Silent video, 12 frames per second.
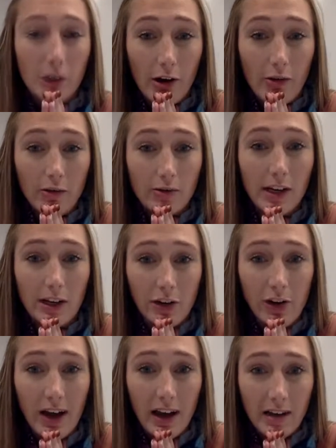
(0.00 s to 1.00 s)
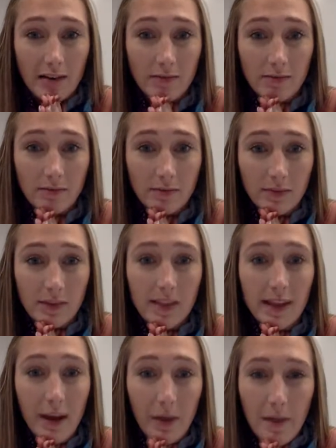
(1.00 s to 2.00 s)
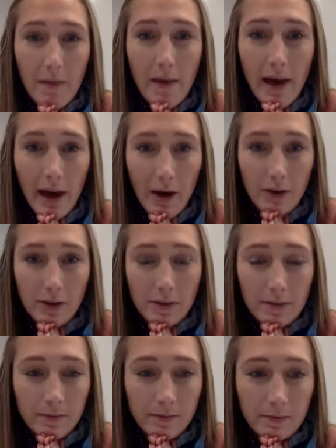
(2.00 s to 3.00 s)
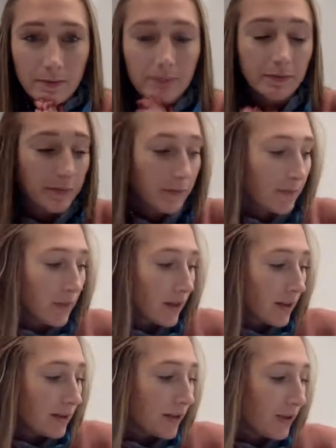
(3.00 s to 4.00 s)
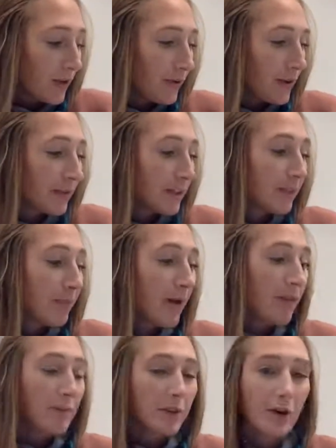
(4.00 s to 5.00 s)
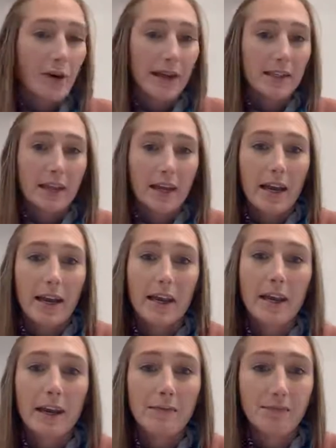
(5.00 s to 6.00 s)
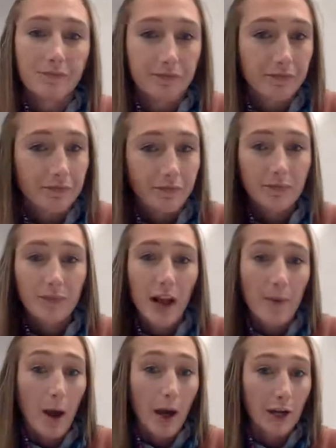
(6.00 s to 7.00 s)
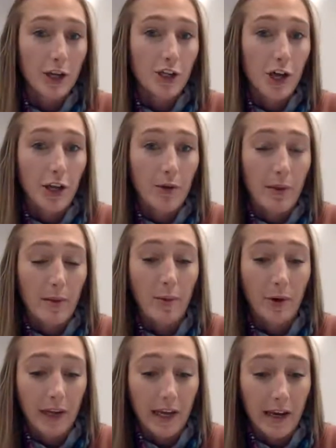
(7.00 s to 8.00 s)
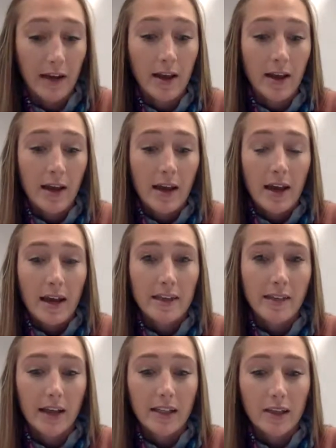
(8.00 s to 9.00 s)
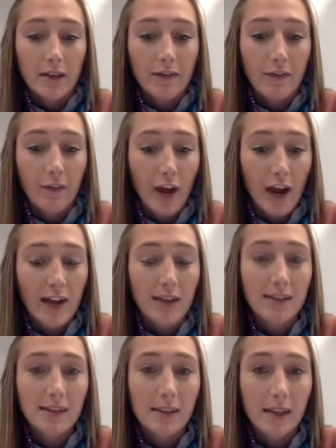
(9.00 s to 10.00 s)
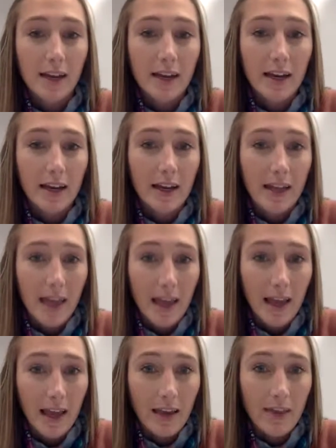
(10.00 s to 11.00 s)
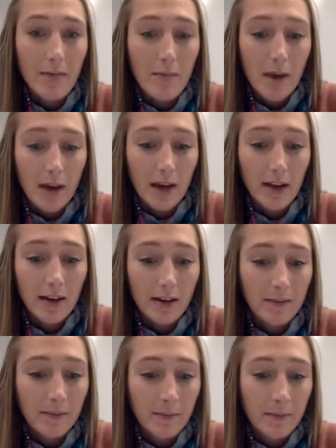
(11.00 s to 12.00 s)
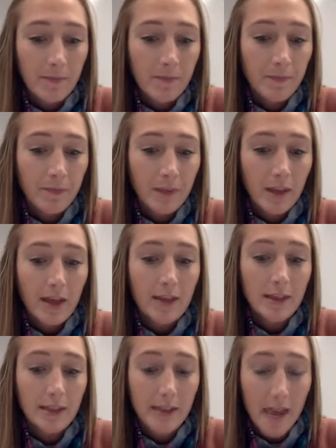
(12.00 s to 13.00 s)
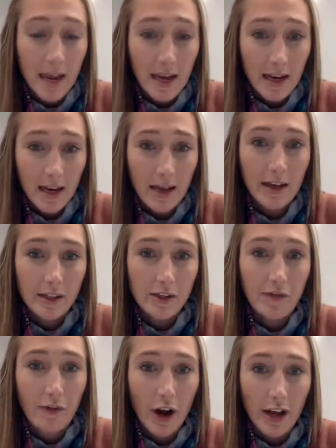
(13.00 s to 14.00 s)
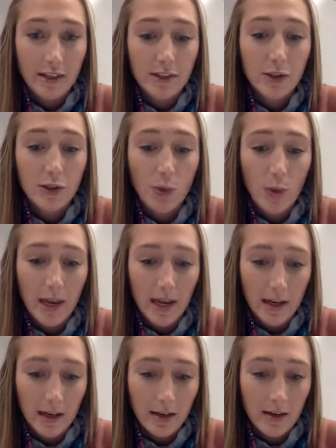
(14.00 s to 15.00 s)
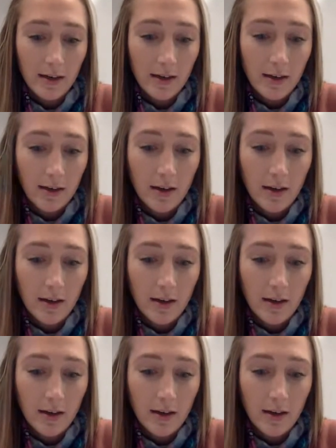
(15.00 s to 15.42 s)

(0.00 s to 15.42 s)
slow in your head, sound them out so that you can spell them correctly. And again, I'm not going to show you on the board again. It says, Fred slid in the mud. Stan is Fred's twin.